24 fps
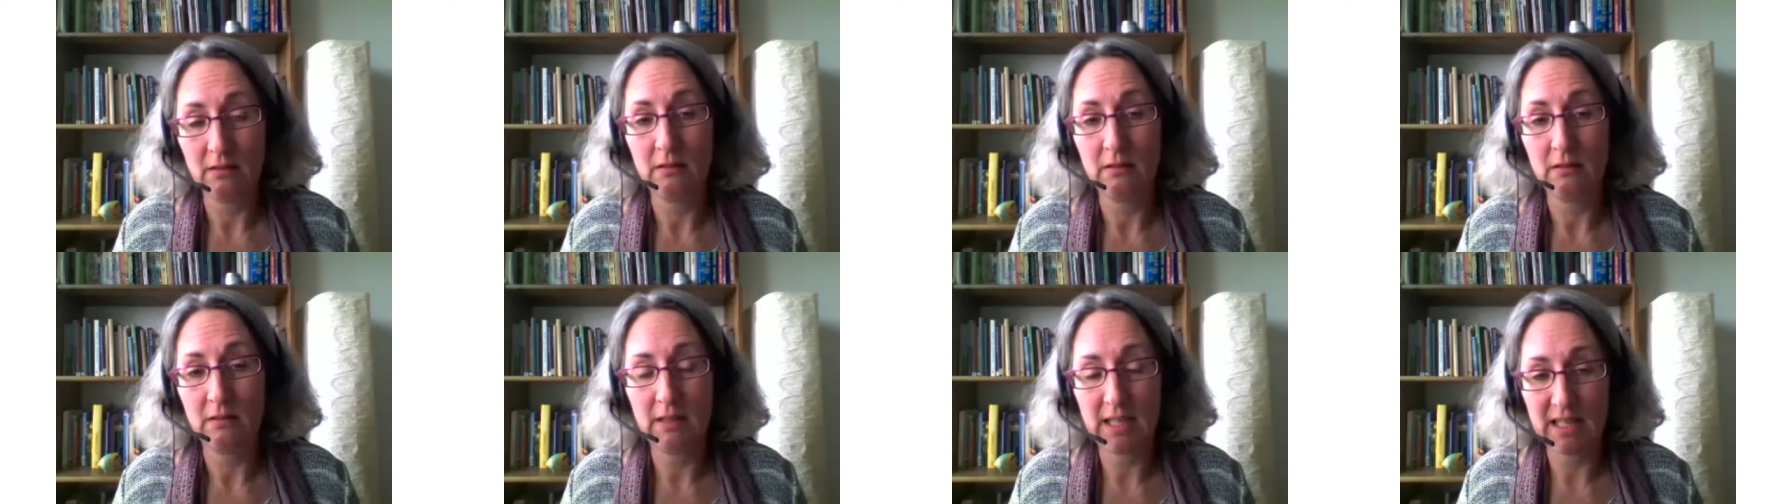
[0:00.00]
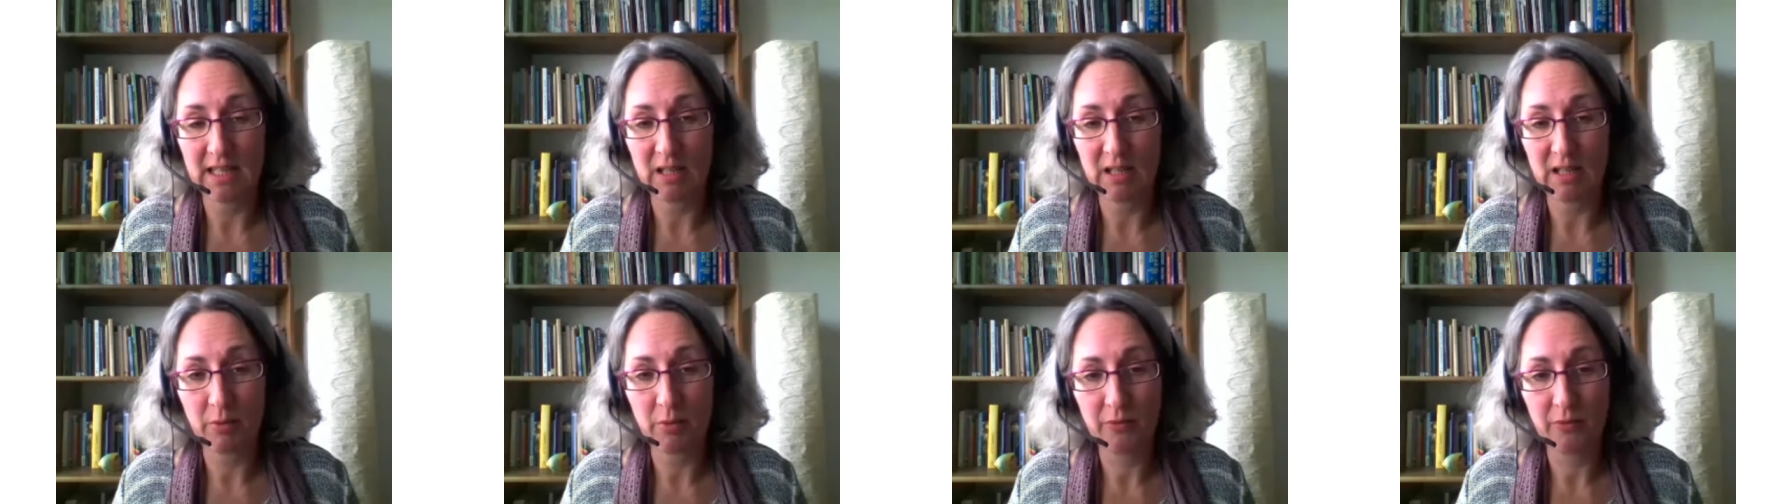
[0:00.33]

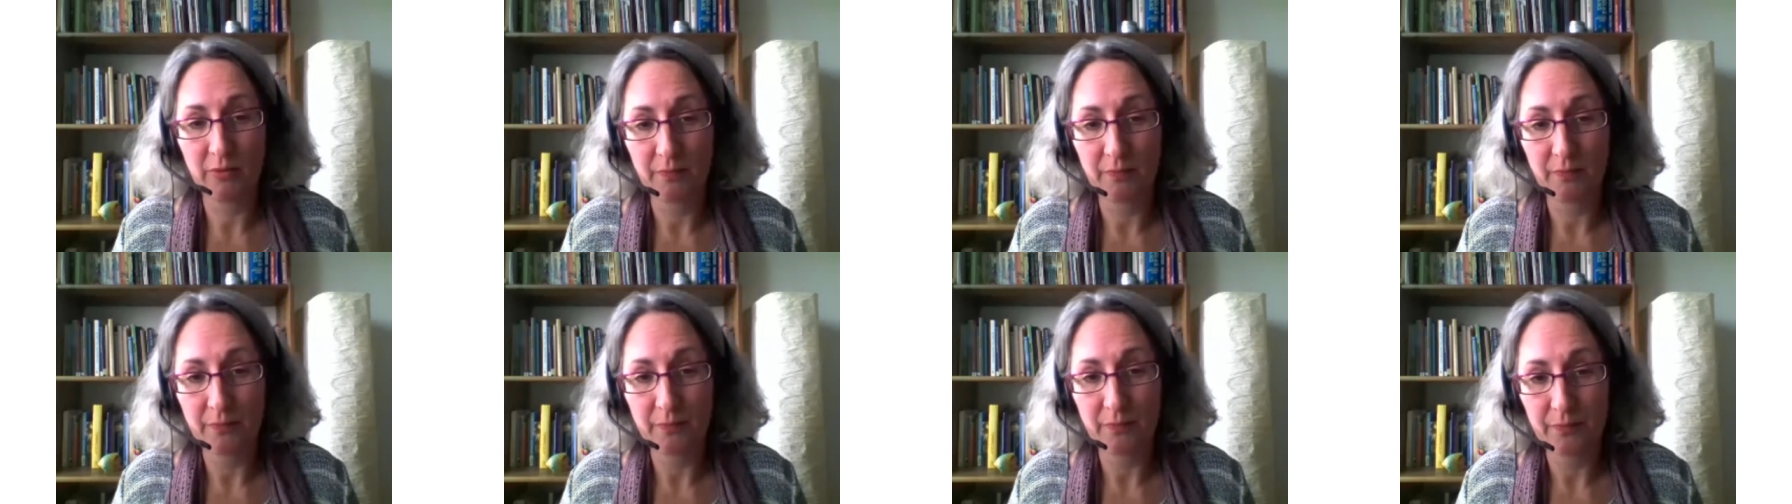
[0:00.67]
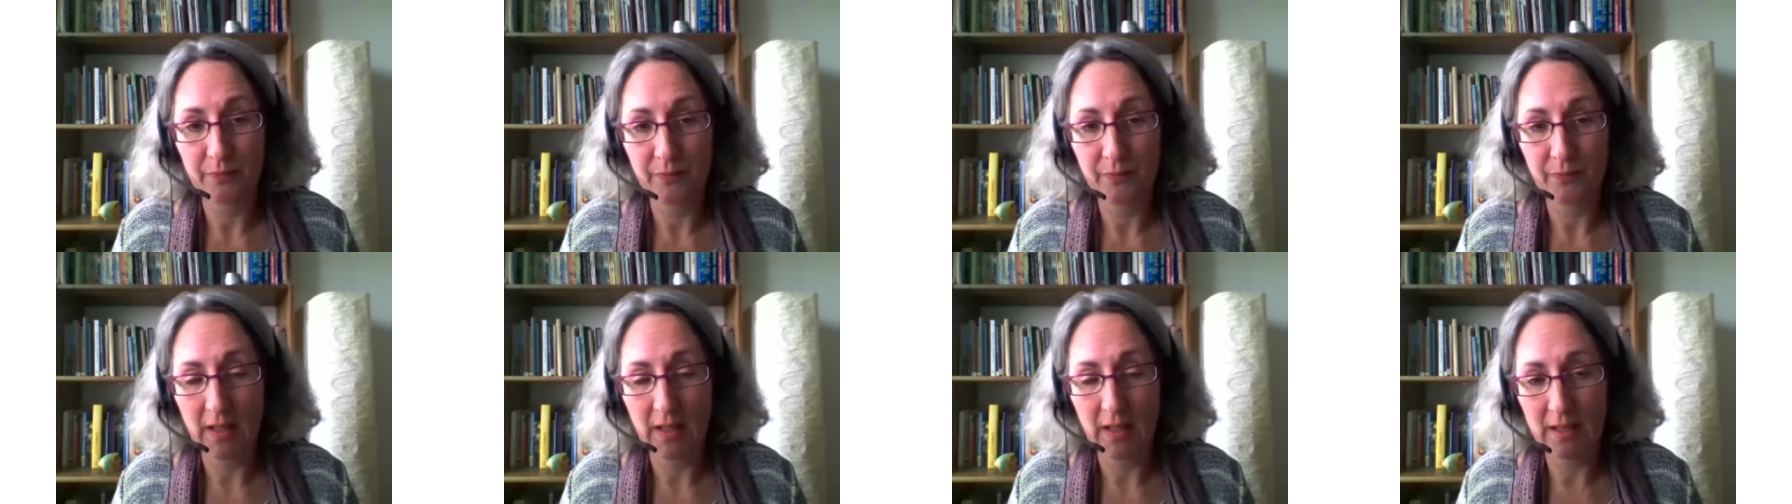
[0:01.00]
leap
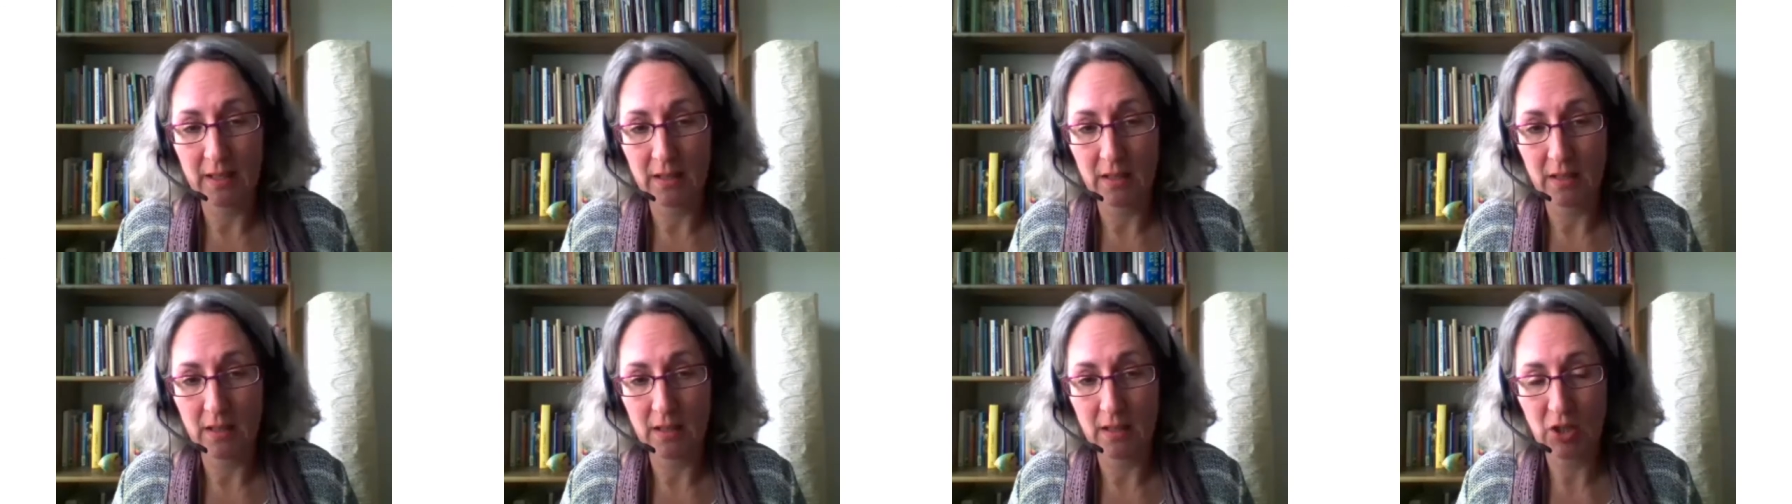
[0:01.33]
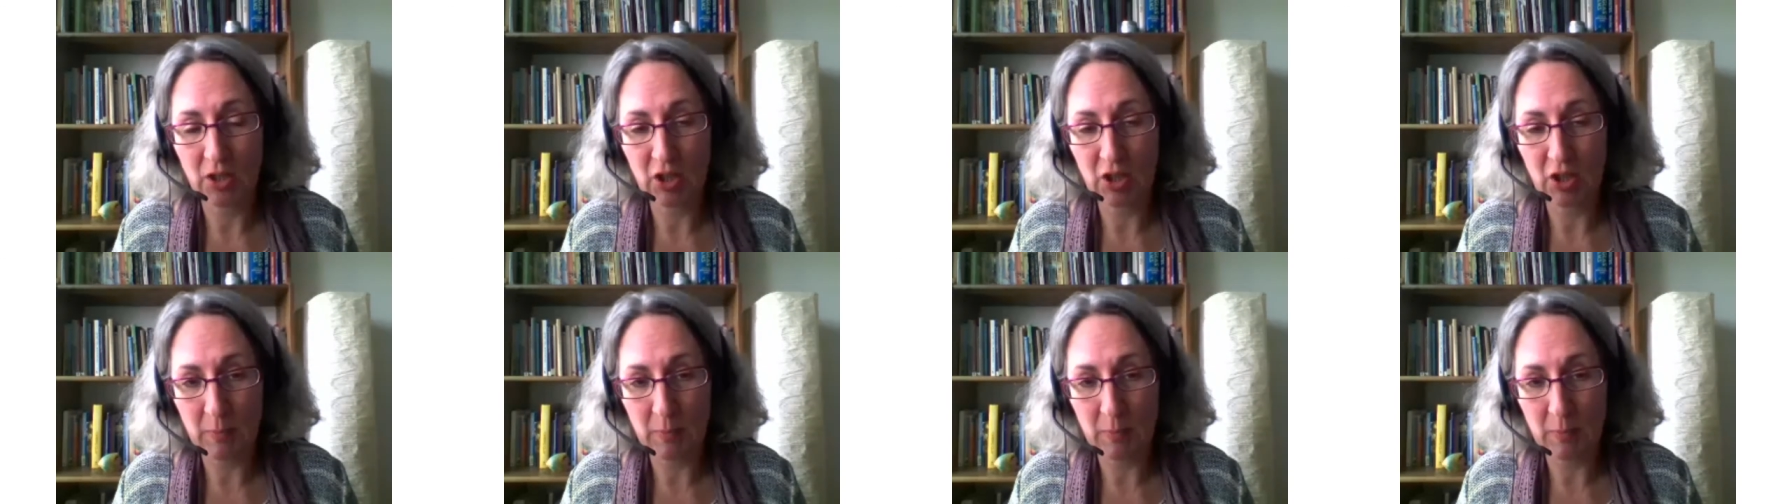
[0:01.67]
in
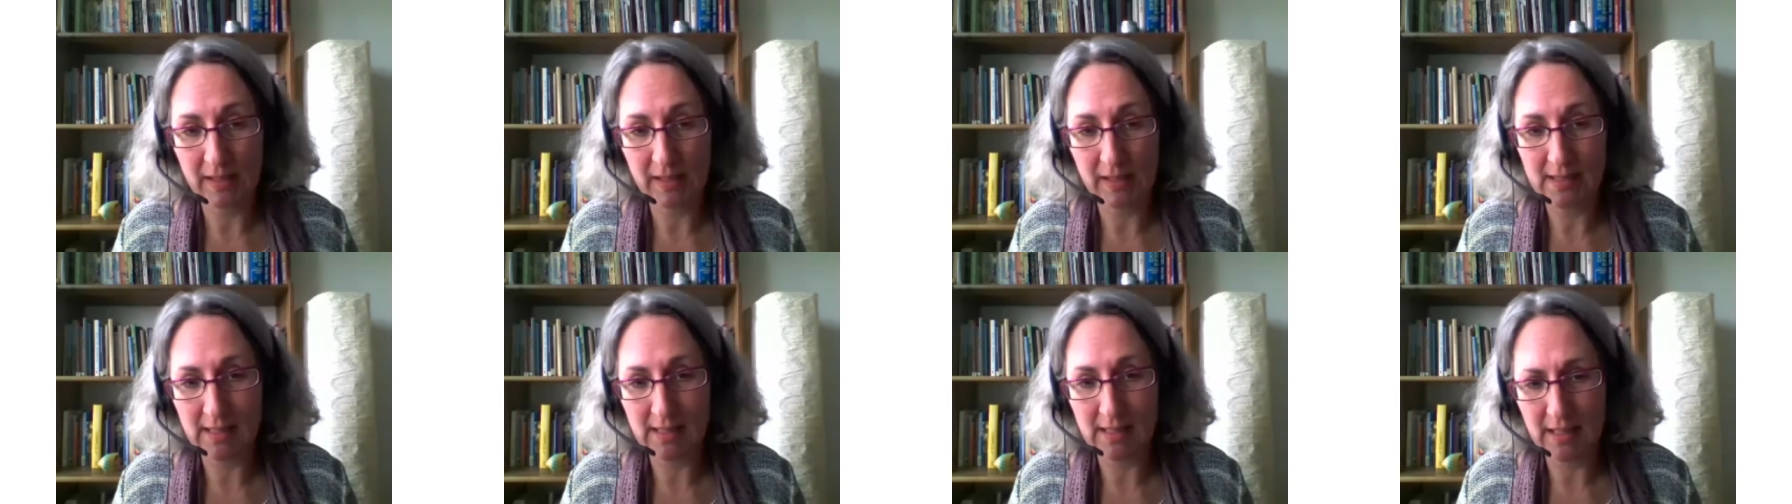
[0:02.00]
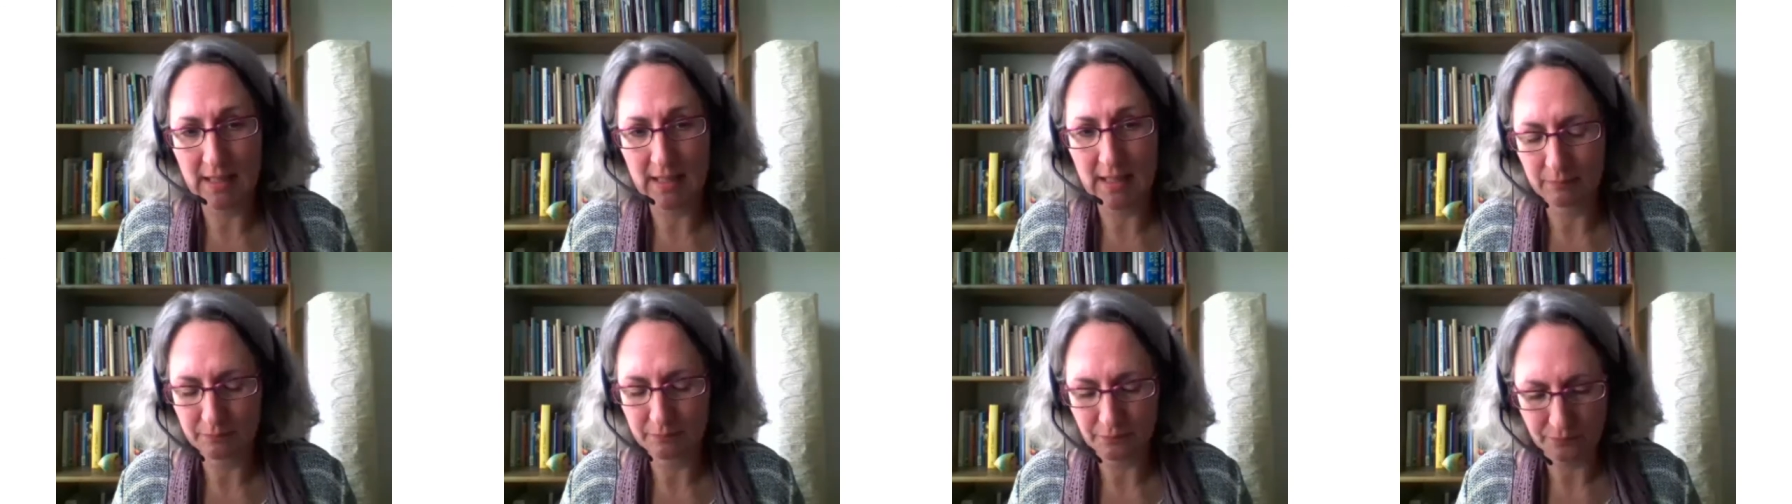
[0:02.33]

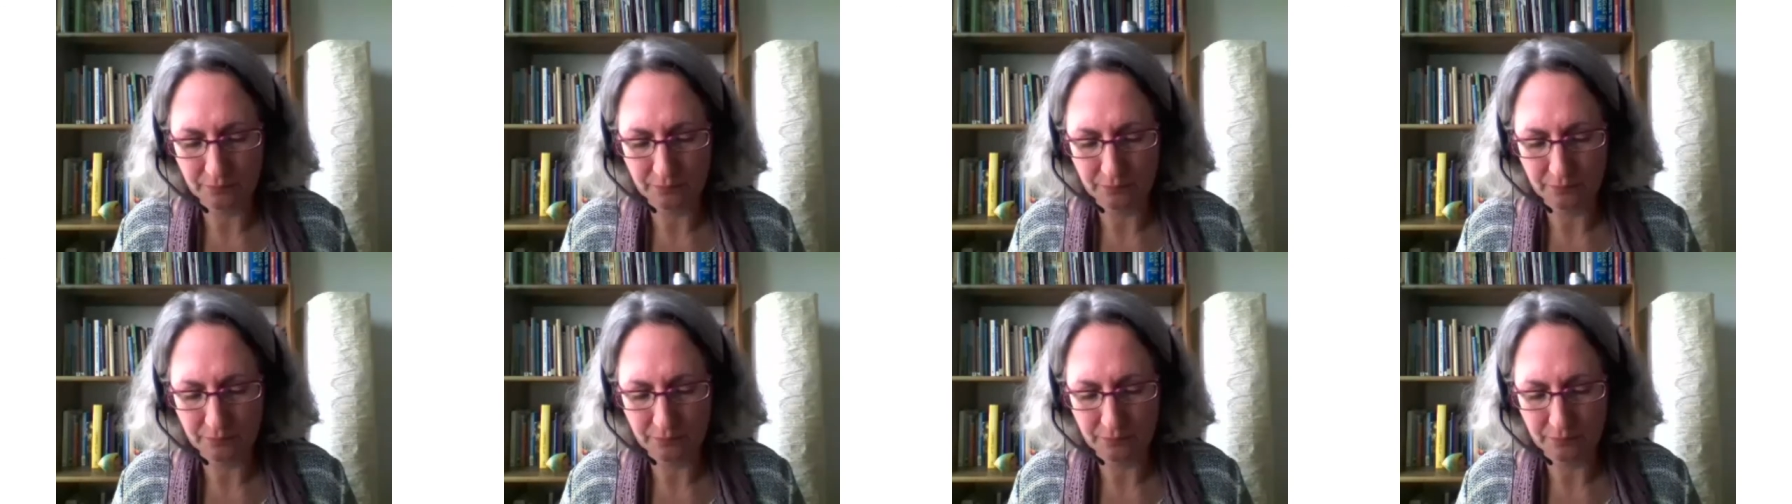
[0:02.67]
humanity.